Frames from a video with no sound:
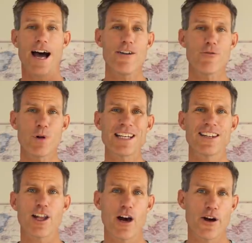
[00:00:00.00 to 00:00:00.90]
I've
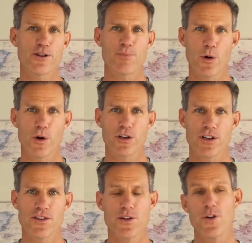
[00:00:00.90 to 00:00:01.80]
ridden large
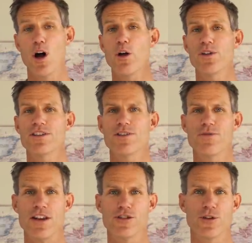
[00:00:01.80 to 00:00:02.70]
portions of all these
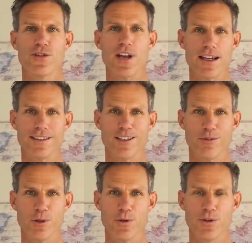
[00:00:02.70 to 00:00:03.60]
adventure cycling
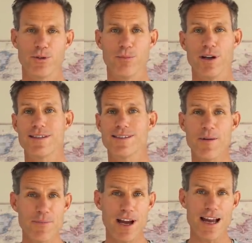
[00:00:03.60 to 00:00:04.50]
routes, but
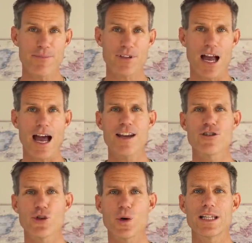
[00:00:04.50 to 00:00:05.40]
sometimes I
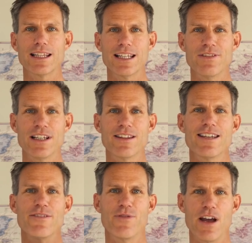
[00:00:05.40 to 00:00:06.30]
enjoy leaving
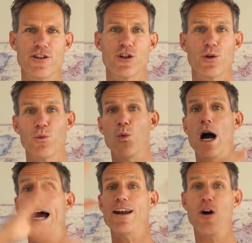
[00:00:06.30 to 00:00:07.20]
the adventure
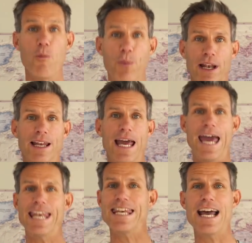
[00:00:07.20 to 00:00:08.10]
wide open
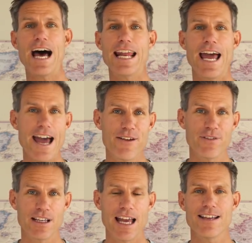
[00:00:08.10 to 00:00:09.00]
and not
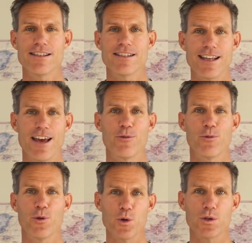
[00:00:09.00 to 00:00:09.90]
having a set
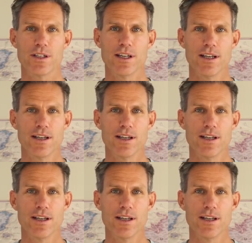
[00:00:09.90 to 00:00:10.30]
route.